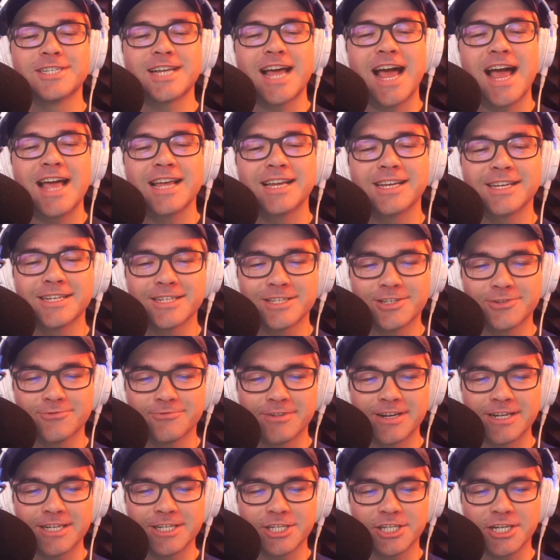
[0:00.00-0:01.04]
Angus
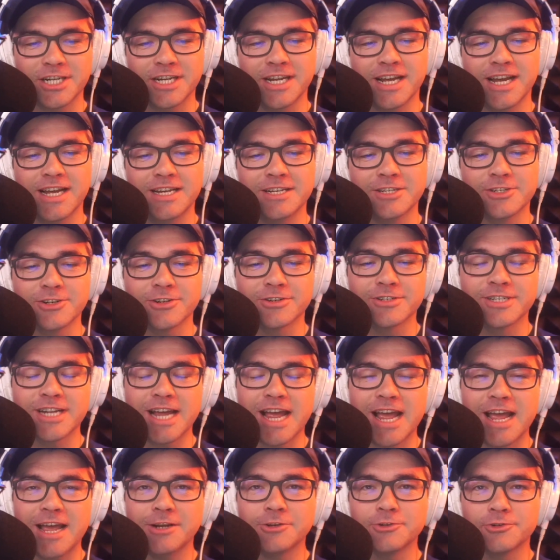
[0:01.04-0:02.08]
Ritchie and Dr.
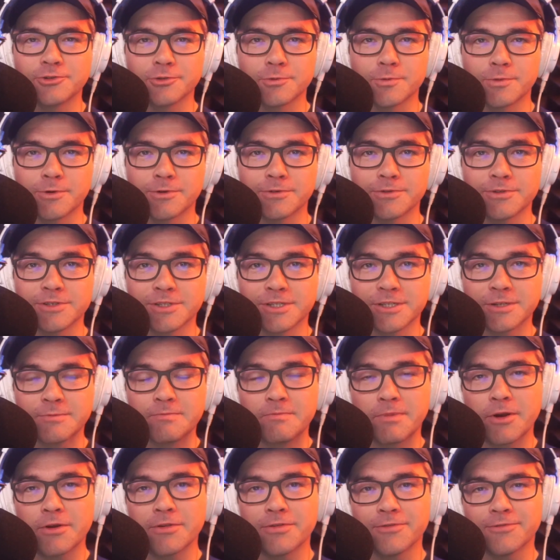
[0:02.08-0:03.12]
Andrew Wilson,
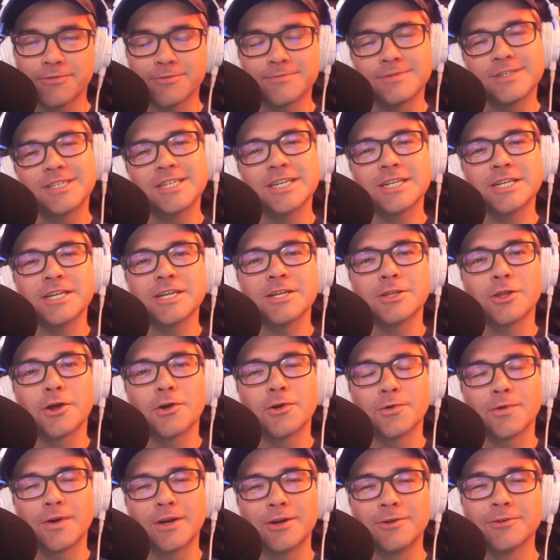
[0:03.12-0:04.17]
both from Sydney
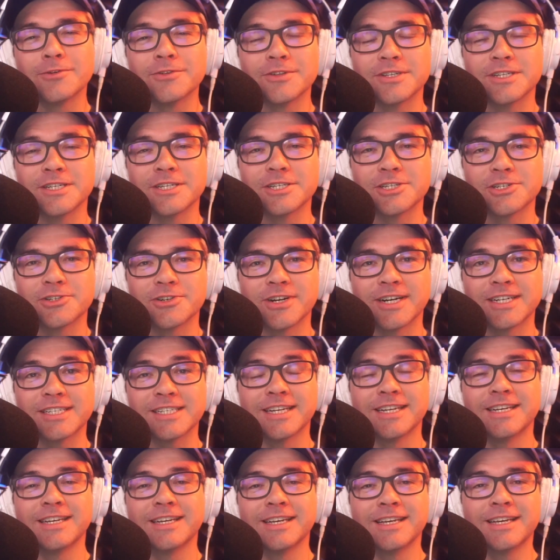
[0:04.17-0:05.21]
Local Health District.